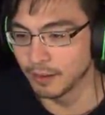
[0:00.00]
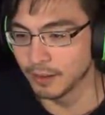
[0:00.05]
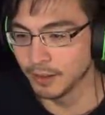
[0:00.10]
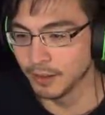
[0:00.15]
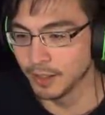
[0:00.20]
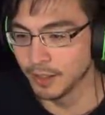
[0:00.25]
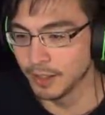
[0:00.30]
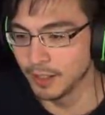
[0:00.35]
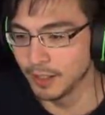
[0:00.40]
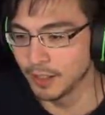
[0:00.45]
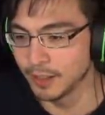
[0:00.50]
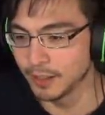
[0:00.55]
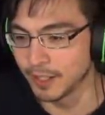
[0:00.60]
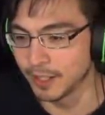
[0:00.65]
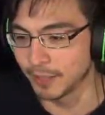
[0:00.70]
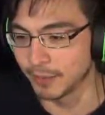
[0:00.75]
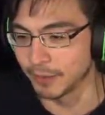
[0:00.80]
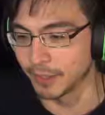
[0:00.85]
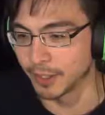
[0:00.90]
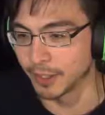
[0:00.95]
Uh,
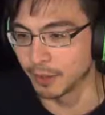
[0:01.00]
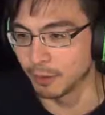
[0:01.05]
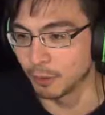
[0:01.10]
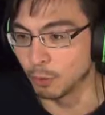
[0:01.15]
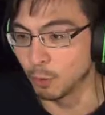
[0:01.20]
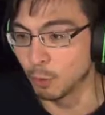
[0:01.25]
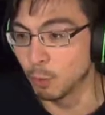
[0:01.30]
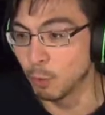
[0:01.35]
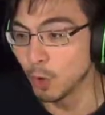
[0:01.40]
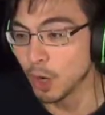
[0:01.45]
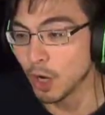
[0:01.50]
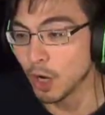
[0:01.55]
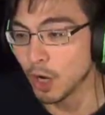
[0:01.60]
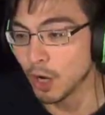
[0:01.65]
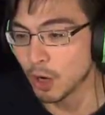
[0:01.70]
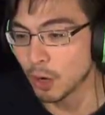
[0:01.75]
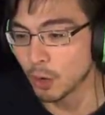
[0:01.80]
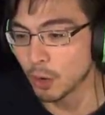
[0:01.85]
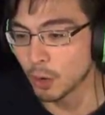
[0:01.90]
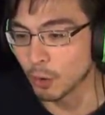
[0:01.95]
there we go.
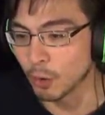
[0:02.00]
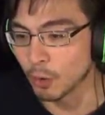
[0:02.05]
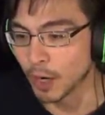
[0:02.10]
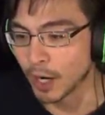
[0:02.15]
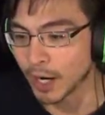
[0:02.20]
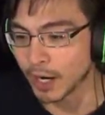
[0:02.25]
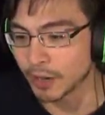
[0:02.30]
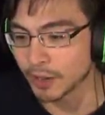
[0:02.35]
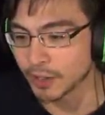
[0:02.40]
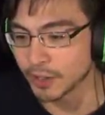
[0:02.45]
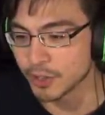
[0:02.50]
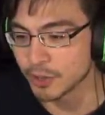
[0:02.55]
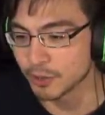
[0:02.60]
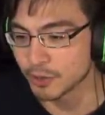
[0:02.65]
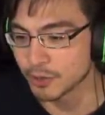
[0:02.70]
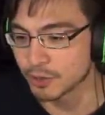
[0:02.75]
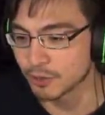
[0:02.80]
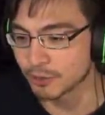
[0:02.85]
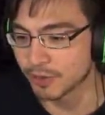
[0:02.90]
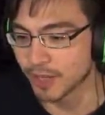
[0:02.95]
Whoa! How did you
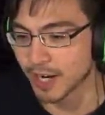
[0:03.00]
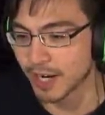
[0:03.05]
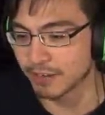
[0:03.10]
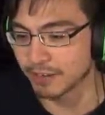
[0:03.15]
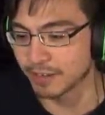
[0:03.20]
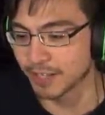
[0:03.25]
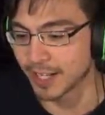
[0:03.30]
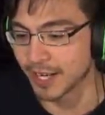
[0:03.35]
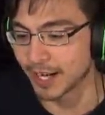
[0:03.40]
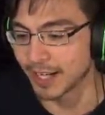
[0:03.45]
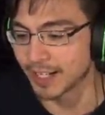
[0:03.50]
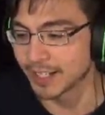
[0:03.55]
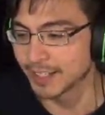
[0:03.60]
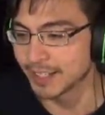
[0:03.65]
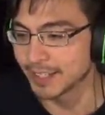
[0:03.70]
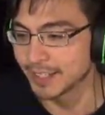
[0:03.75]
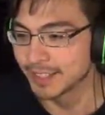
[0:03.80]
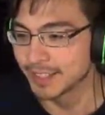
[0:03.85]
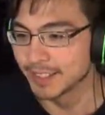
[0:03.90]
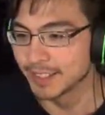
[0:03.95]
survive that?
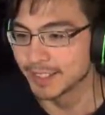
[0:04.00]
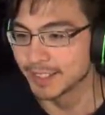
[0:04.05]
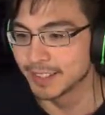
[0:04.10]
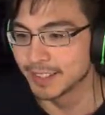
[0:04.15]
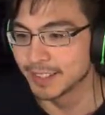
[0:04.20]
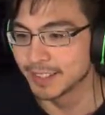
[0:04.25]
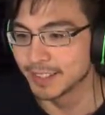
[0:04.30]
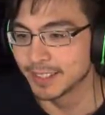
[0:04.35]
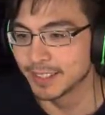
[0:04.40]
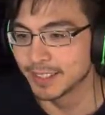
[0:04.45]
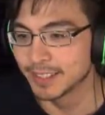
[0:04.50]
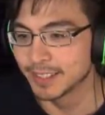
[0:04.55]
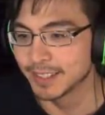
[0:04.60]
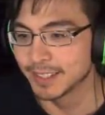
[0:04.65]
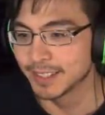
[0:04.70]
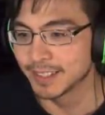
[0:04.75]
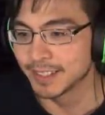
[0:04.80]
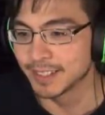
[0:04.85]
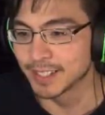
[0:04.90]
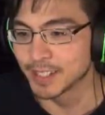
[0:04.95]

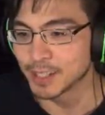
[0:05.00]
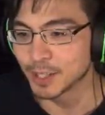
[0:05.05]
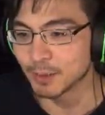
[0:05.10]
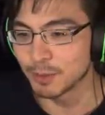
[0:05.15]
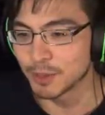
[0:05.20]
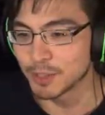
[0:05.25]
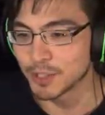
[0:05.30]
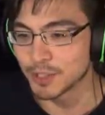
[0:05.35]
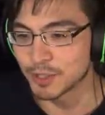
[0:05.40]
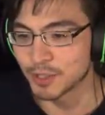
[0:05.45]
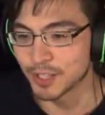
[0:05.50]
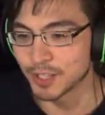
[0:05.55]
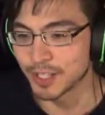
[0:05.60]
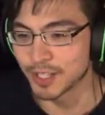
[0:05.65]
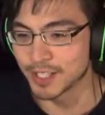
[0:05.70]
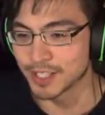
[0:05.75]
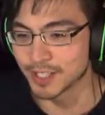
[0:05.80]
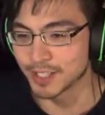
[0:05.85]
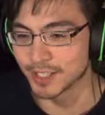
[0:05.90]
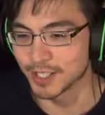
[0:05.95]
That's almost as good
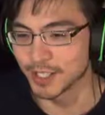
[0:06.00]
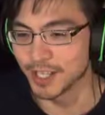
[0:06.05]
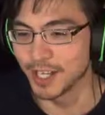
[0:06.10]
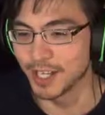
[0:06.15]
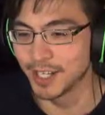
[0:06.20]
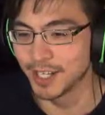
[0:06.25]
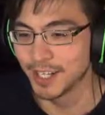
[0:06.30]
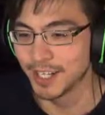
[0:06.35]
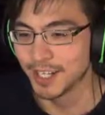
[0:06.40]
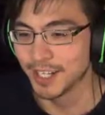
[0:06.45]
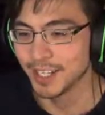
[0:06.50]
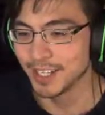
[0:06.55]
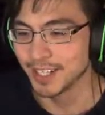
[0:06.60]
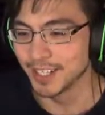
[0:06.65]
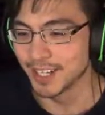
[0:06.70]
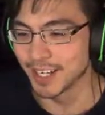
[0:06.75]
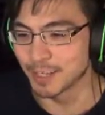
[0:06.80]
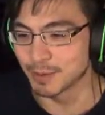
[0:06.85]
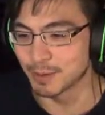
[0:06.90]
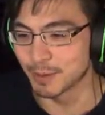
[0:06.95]
as.
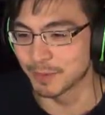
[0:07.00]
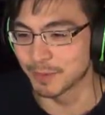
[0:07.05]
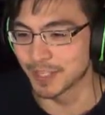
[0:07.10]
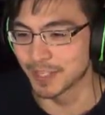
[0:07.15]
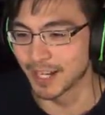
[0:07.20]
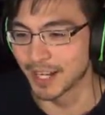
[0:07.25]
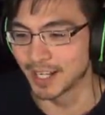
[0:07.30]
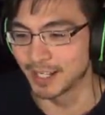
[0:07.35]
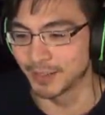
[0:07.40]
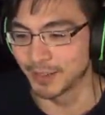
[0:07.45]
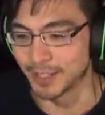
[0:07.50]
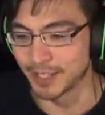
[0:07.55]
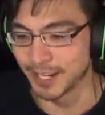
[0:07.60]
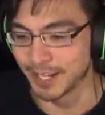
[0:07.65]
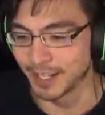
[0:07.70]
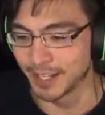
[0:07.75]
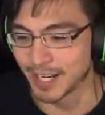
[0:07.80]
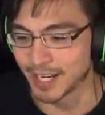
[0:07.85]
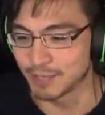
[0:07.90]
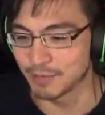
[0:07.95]
You guys remember that
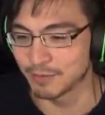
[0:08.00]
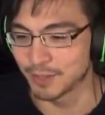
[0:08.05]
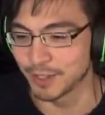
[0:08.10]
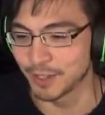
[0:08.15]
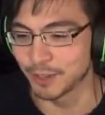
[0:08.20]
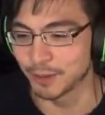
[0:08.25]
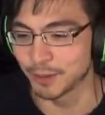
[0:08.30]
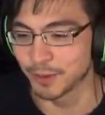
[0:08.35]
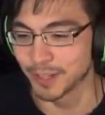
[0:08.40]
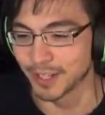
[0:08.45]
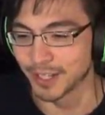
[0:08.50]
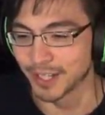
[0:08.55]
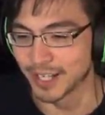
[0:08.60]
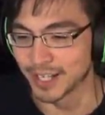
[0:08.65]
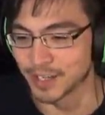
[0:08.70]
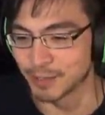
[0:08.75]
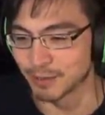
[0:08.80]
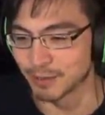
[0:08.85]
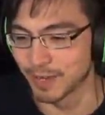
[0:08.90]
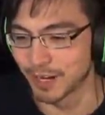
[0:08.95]
that last video where I
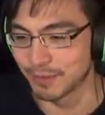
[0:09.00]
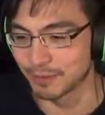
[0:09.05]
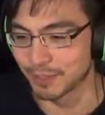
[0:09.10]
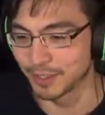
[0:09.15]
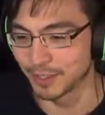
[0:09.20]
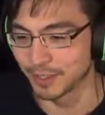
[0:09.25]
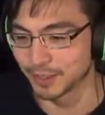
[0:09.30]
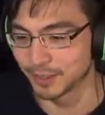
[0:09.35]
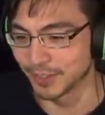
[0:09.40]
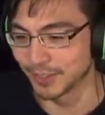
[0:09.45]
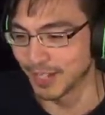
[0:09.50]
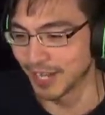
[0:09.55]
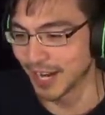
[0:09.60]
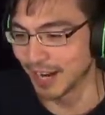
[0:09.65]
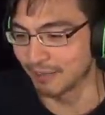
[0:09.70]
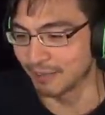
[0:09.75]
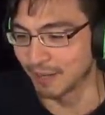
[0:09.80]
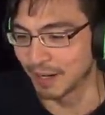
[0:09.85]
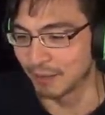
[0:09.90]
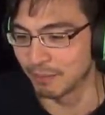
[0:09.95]
survived with literally
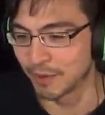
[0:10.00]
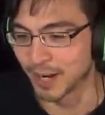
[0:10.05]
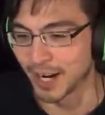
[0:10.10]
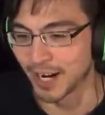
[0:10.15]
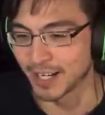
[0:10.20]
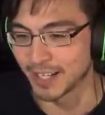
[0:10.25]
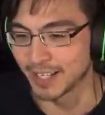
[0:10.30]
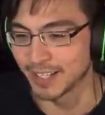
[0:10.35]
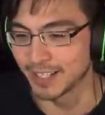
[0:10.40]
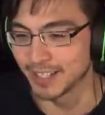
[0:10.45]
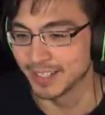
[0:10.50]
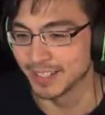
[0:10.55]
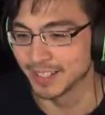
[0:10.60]
half my body?